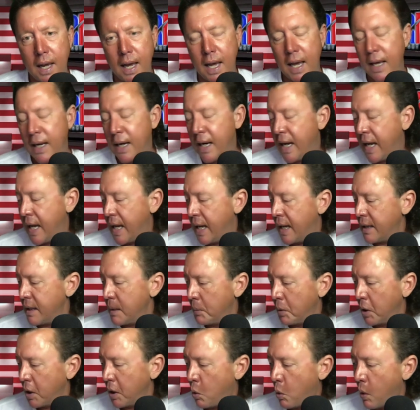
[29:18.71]
And again, the
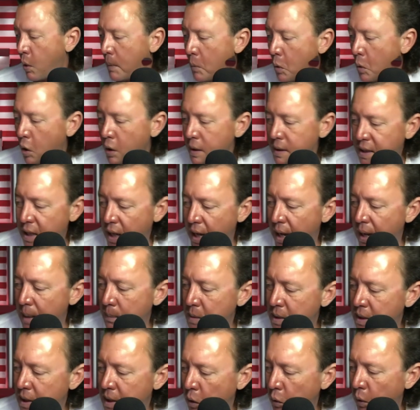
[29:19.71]
book, one more time,
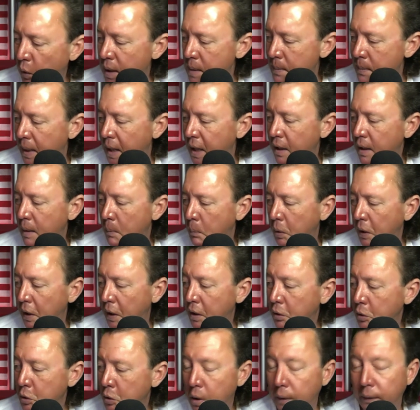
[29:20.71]
is The Great American
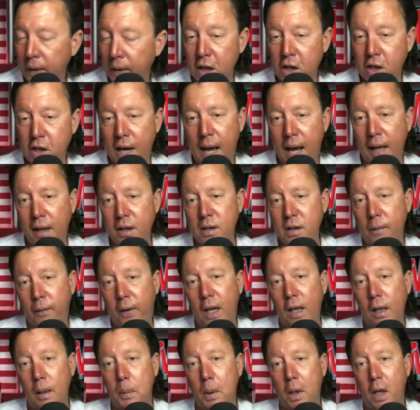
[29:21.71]
Political Trivia Challenge,
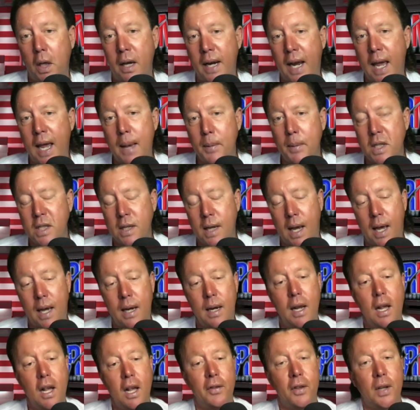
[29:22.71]
available on Amazon.